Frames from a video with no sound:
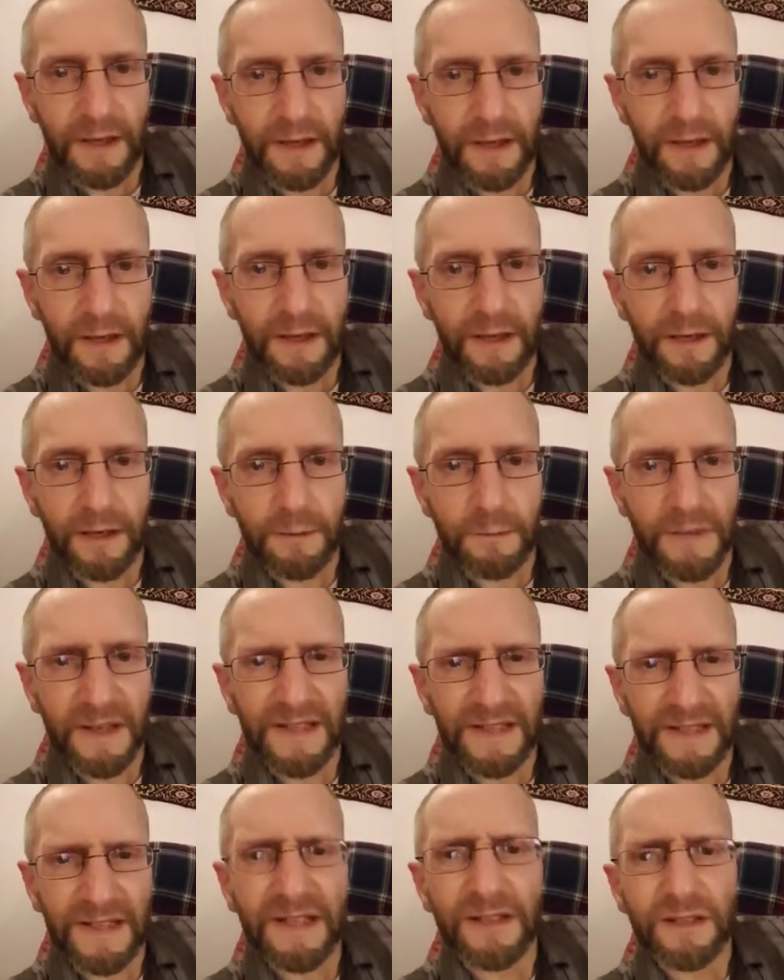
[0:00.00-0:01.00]

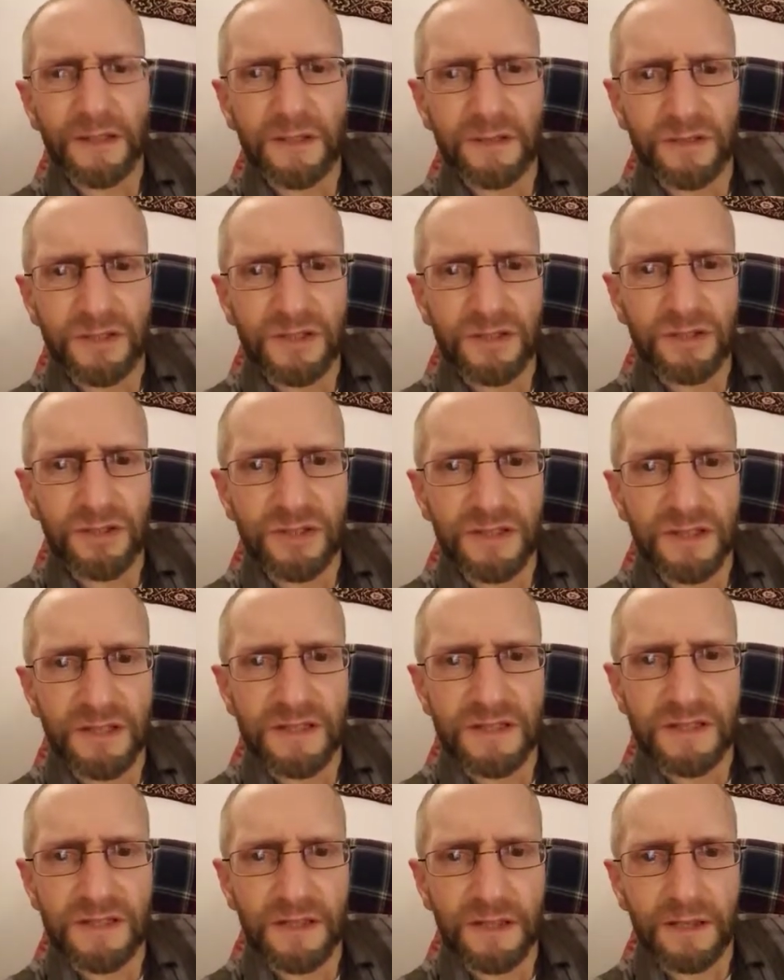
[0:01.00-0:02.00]
And again, the condition
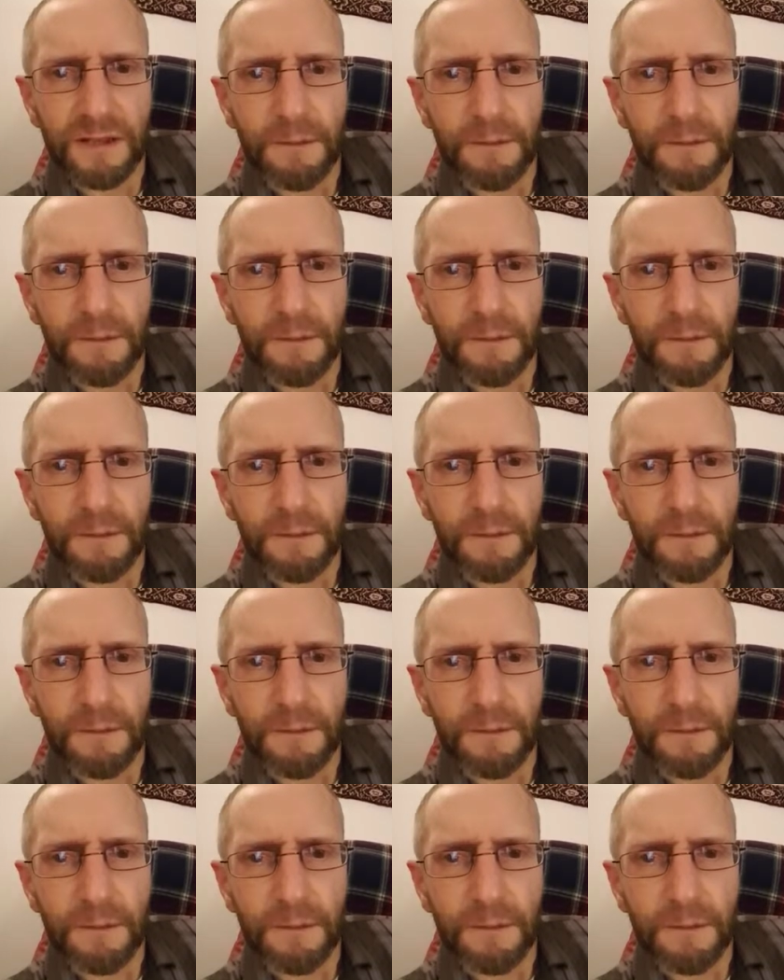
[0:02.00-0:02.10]
is